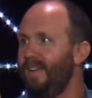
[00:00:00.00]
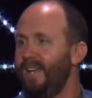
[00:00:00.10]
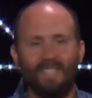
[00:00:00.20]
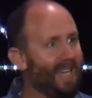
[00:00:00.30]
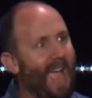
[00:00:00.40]

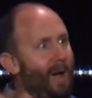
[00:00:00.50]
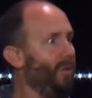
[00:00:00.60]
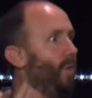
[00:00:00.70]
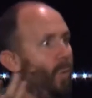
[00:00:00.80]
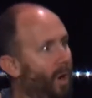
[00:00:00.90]
It's like, how
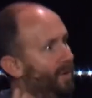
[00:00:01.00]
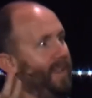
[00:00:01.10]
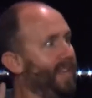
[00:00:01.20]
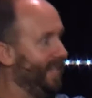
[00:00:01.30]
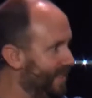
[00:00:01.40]
in the world do
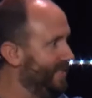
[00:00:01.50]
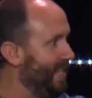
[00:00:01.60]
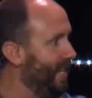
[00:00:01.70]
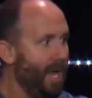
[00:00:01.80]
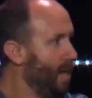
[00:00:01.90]
they this
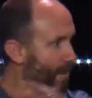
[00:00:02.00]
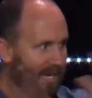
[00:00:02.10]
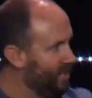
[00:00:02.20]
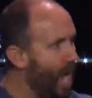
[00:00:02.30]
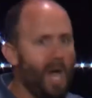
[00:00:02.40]
thing? But
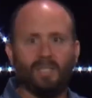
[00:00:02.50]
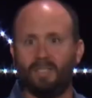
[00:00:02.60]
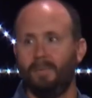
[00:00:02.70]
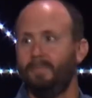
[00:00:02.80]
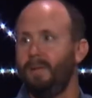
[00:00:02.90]
it's
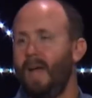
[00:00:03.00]
awesome.